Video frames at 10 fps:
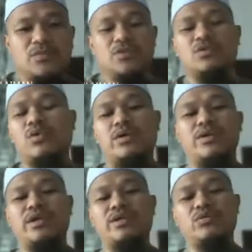So what you
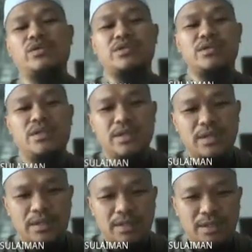can do is,
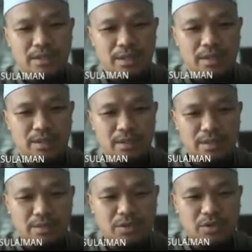
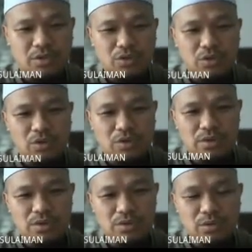because your
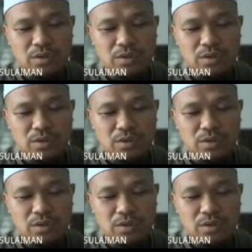is